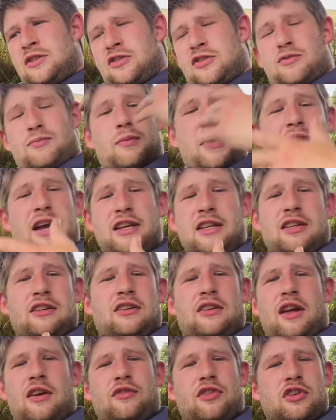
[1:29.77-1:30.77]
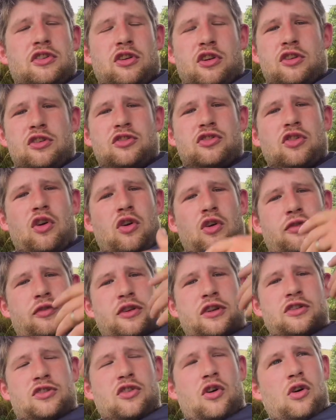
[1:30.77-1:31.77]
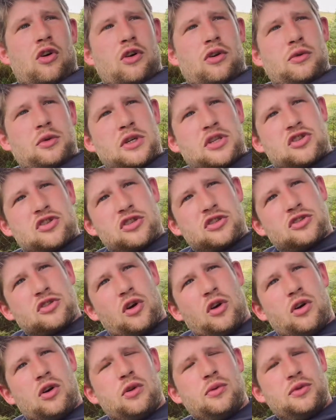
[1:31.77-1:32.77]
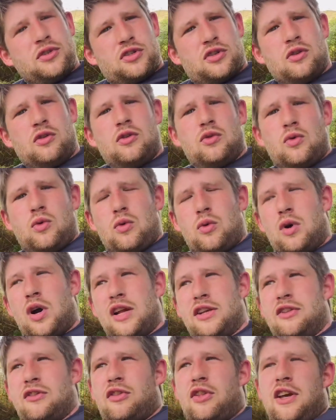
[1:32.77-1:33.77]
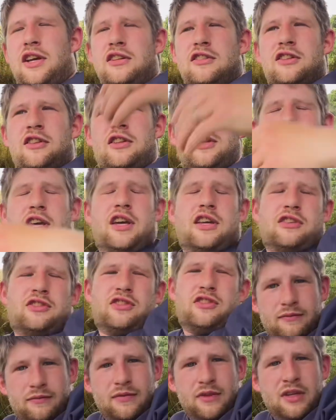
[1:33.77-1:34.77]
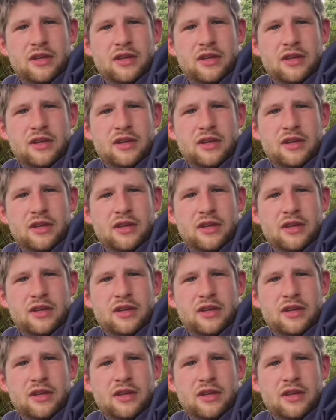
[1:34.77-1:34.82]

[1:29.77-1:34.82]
mind never turns off, she's always going one thing to the next.